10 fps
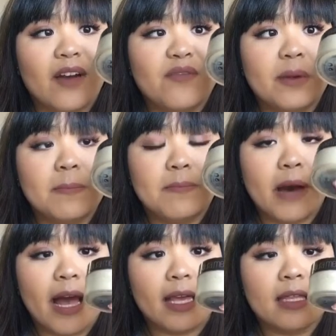have been
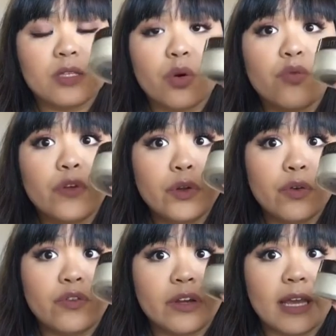buying this over and
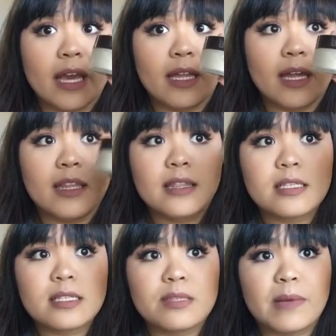over again. I think
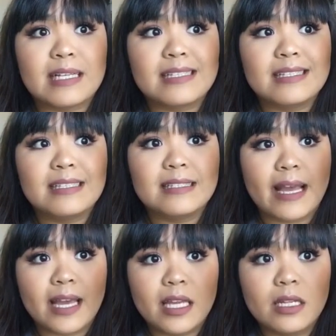this is my
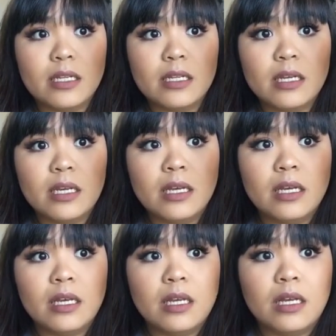second
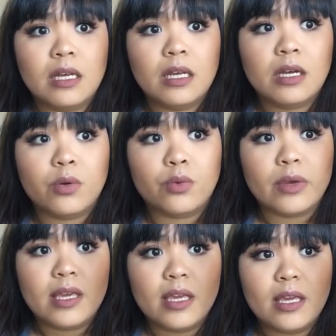
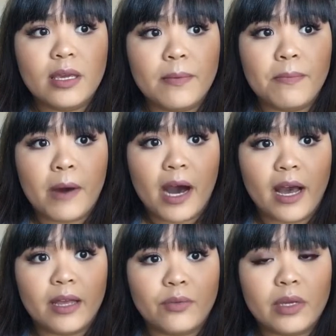
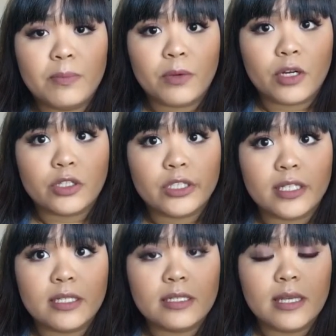
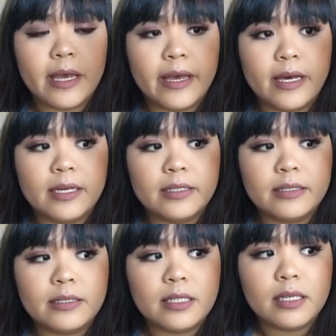repurchase,
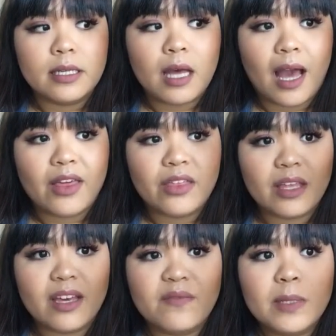and I
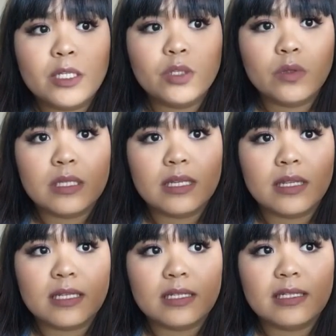think I've been using
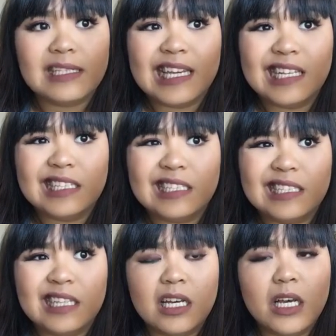this since